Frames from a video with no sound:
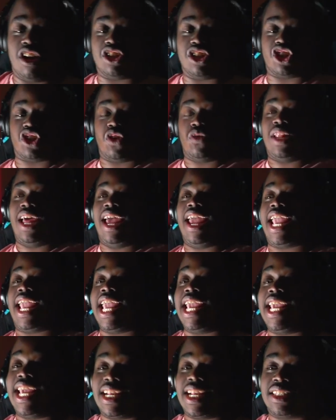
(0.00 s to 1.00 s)
So, like, he
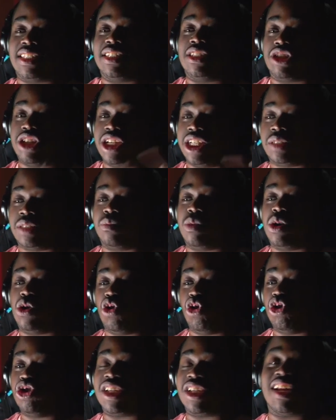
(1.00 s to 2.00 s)
gets into his
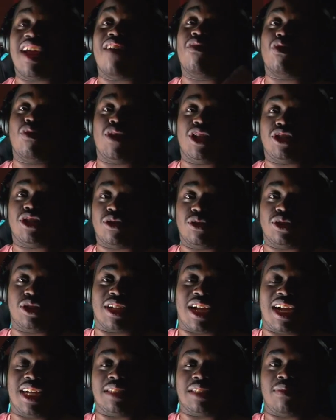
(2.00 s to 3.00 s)
modes, and I've already told you
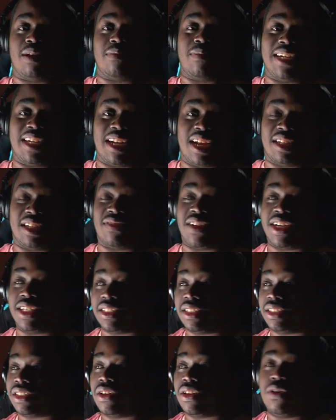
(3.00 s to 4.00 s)
guys about my dad's
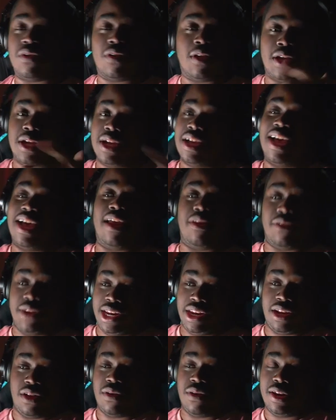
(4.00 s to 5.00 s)
vices, so I don't need
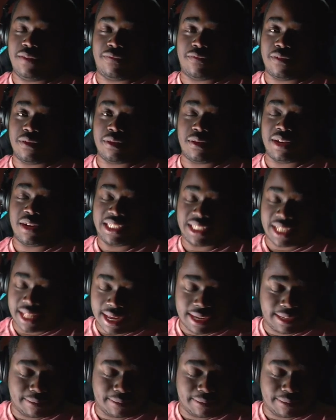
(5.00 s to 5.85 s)
to go any further into that.